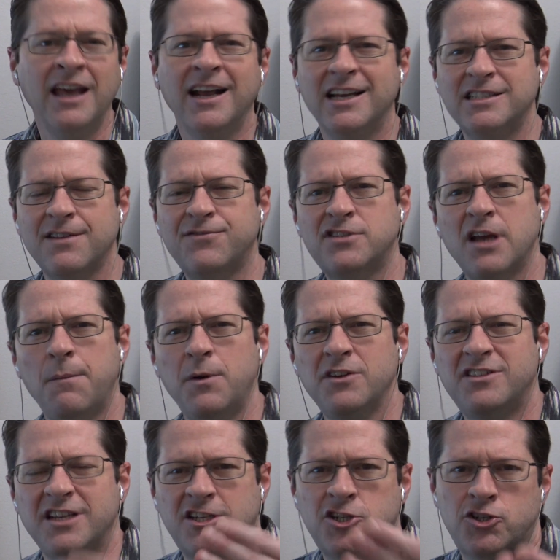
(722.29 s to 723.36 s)
Because if
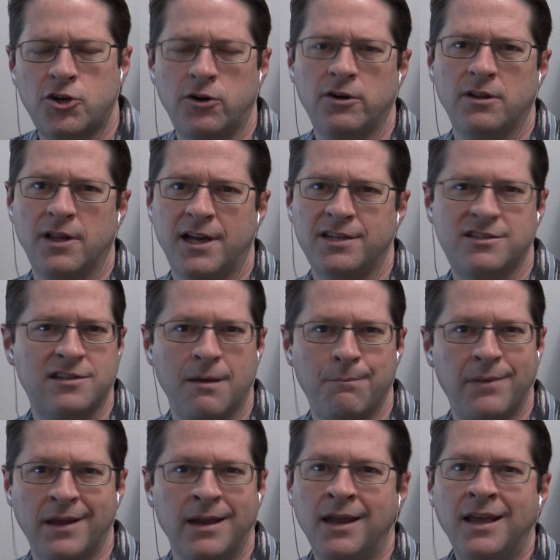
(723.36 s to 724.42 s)
someone's externalized
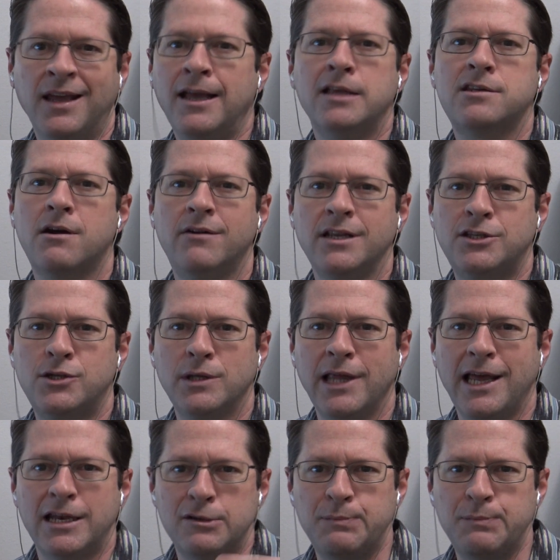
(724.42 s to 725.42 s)
something, it's already too late.